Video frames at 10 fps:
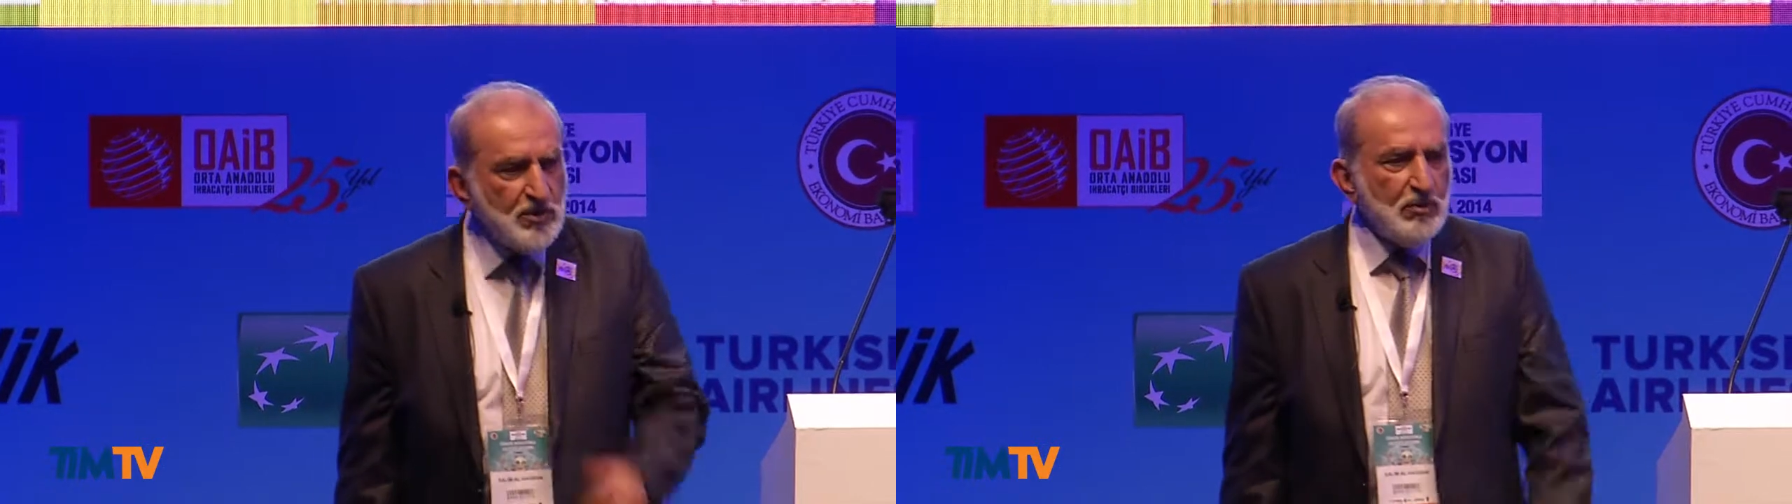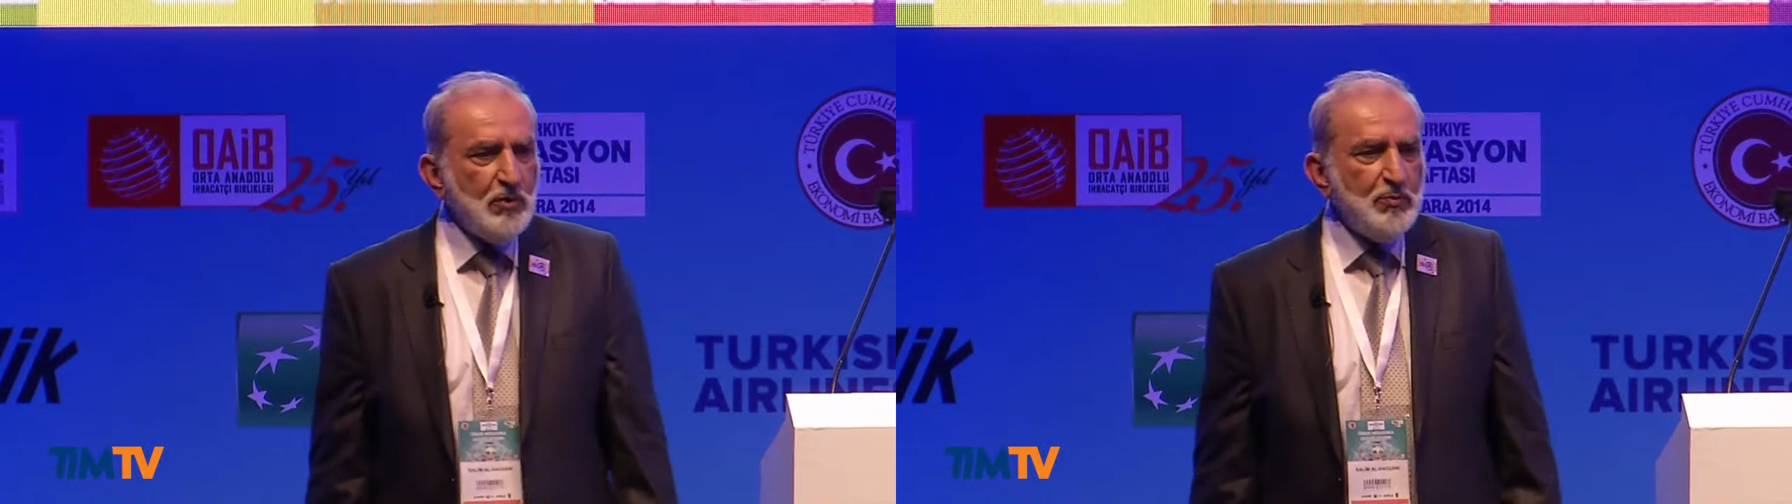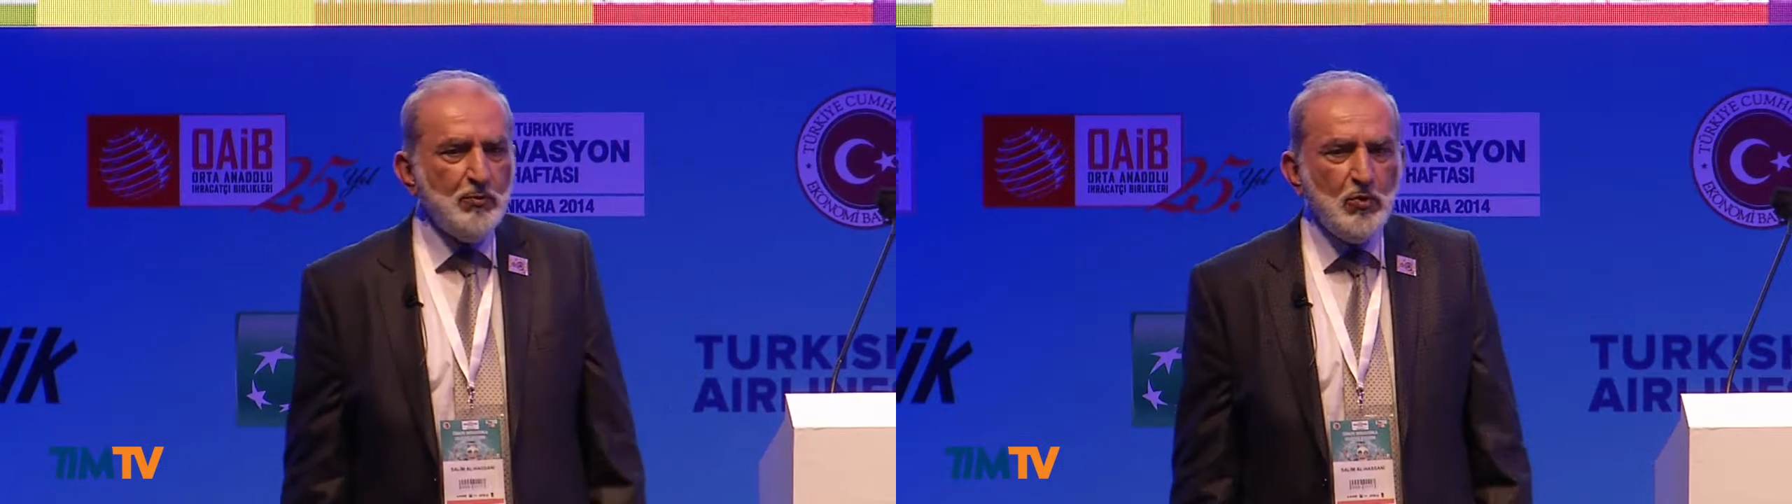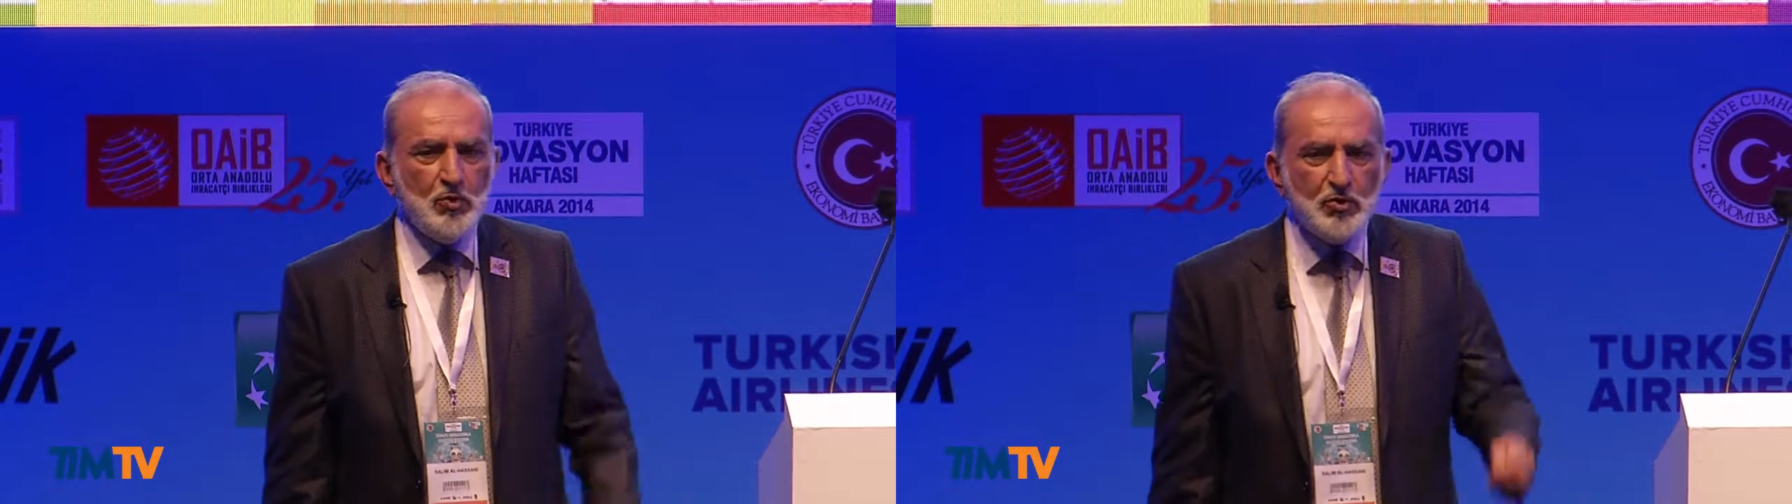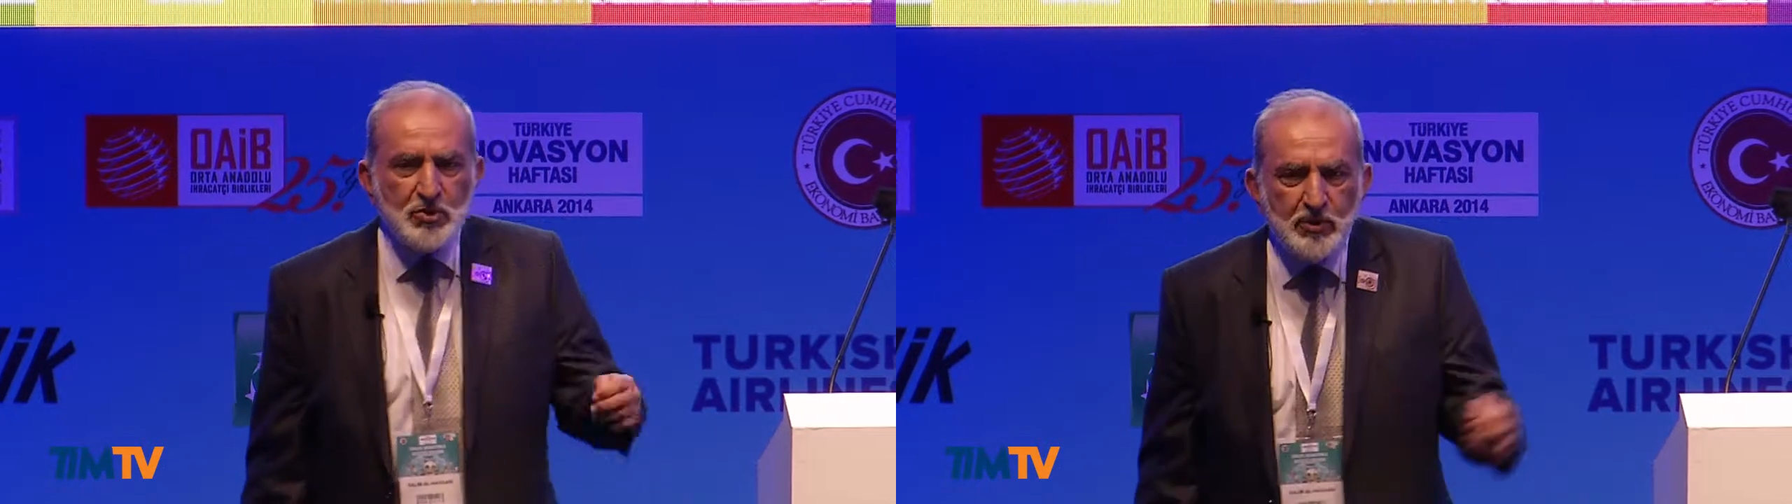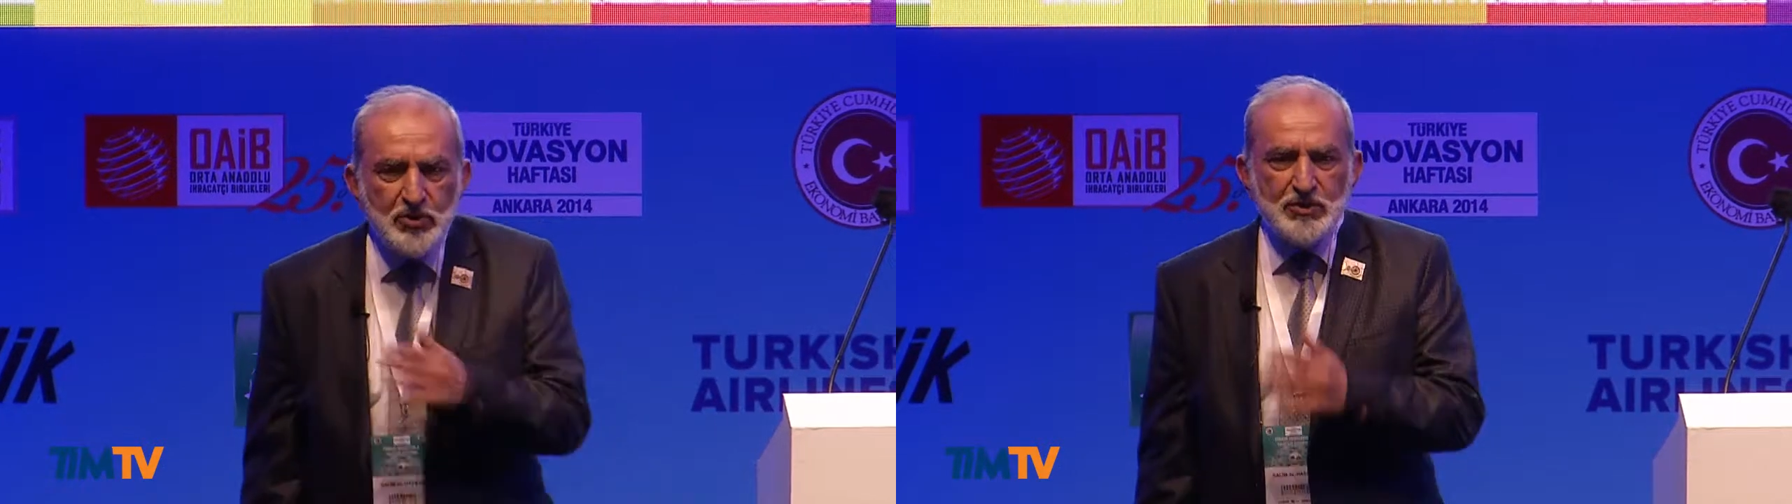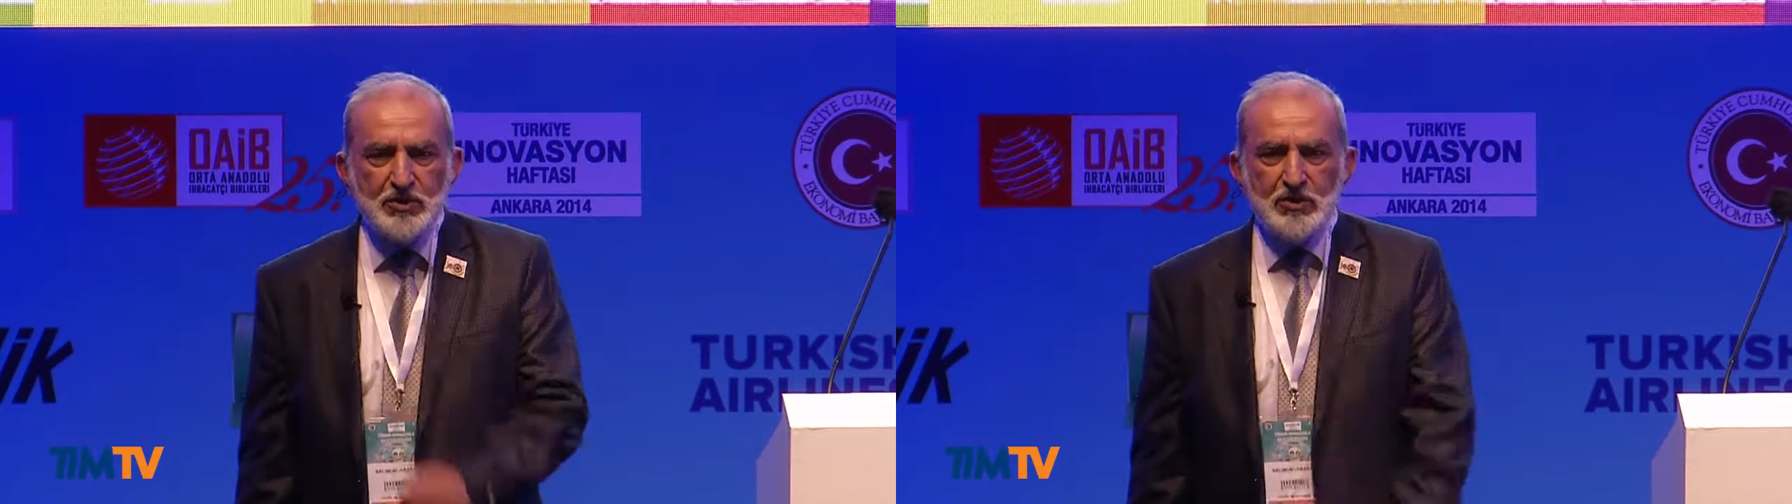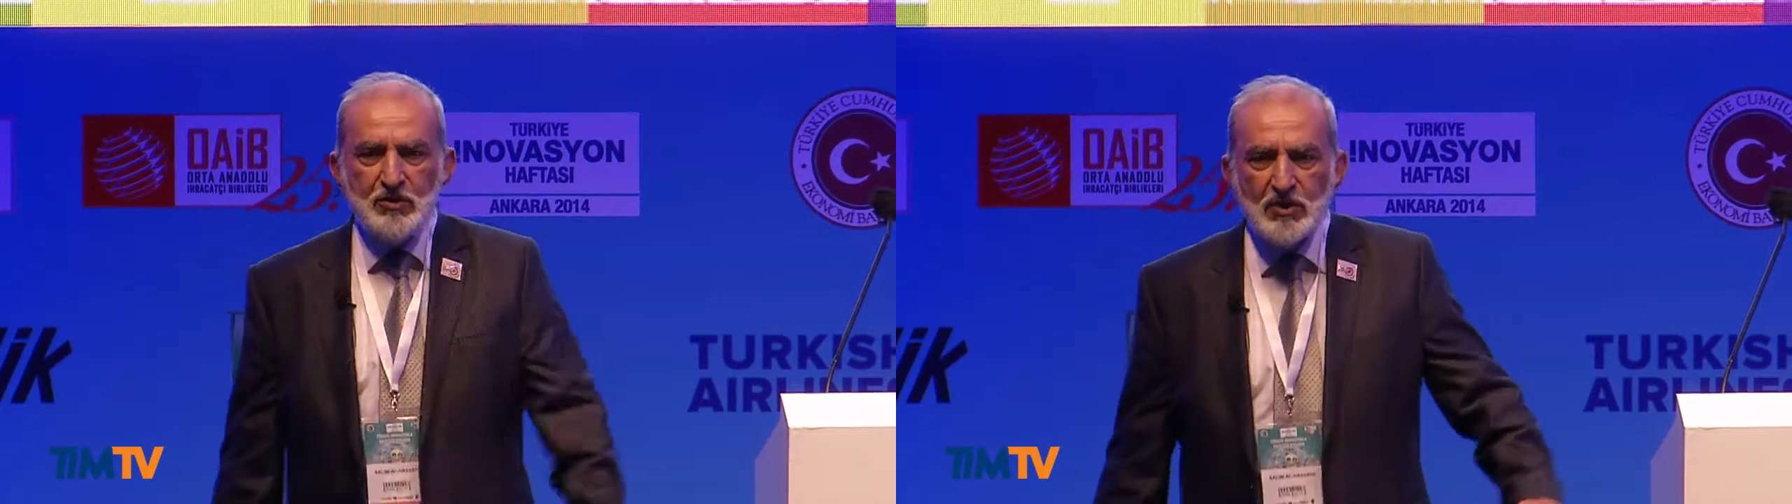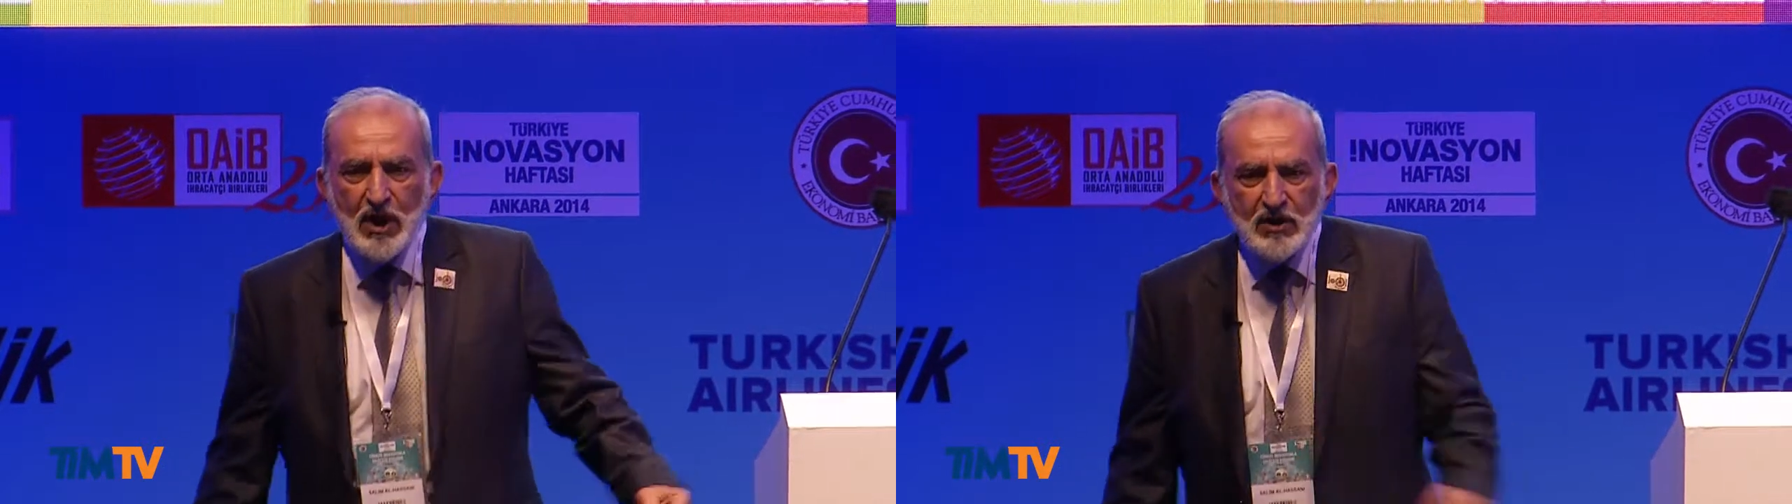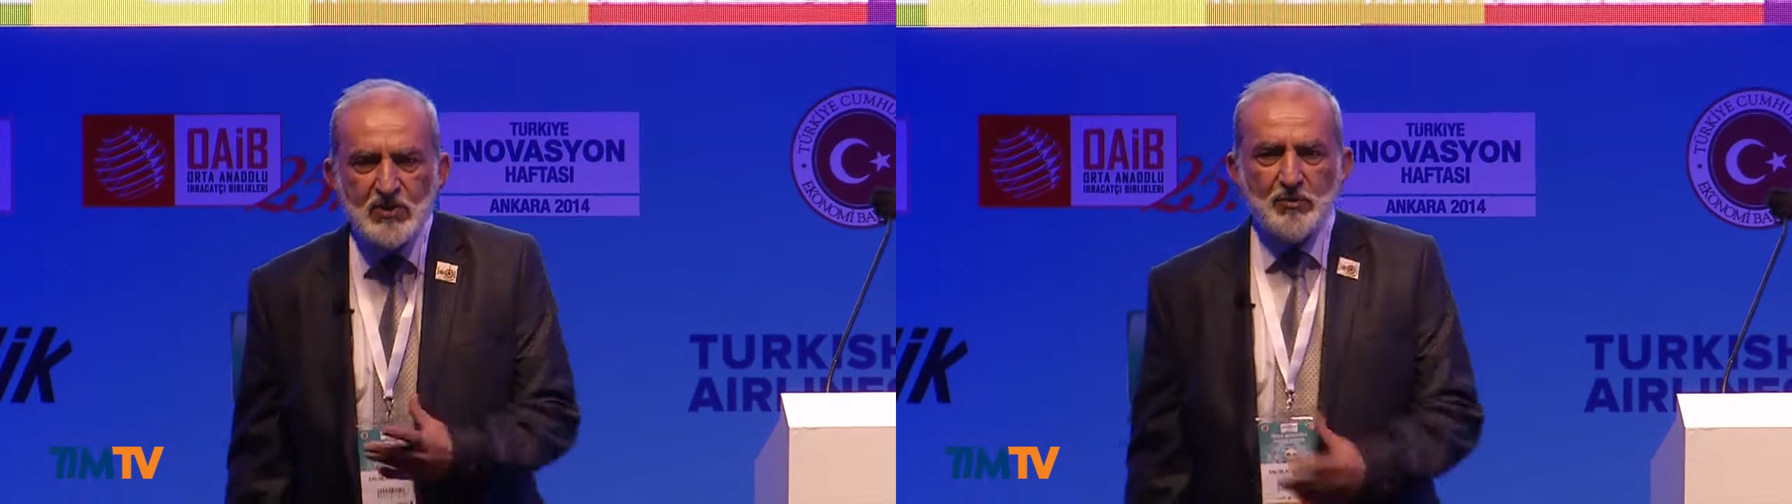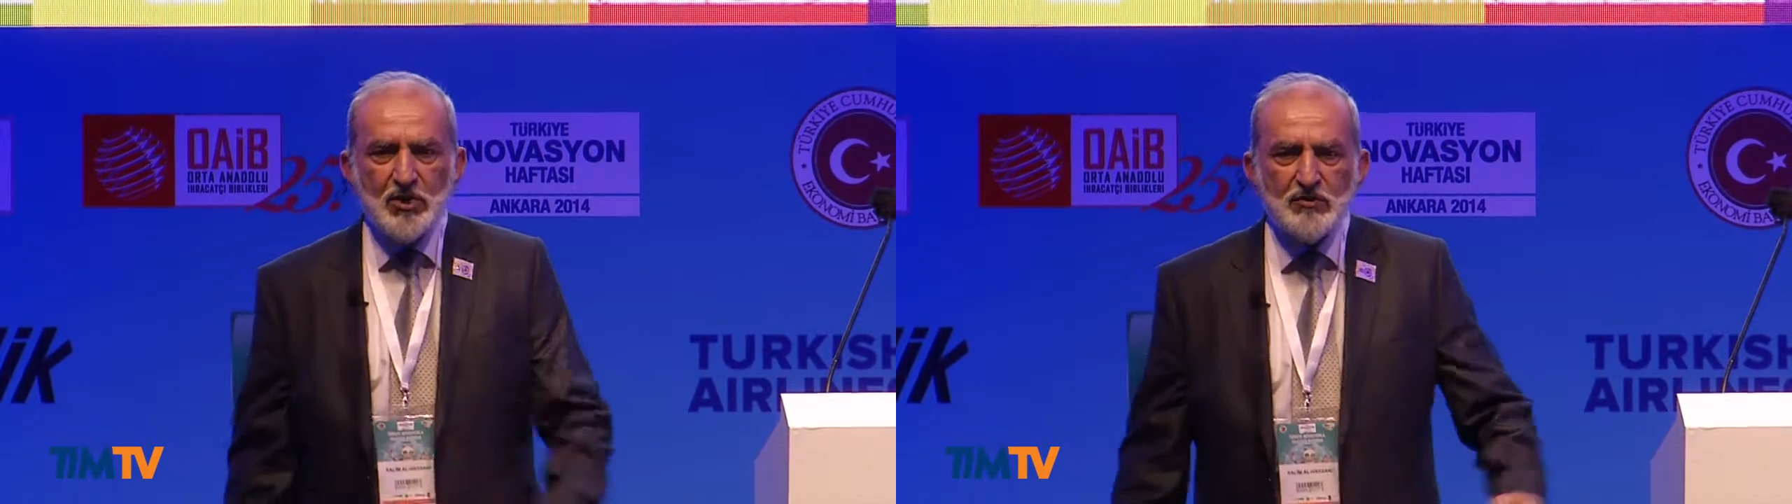there are people who contributed into the algebra,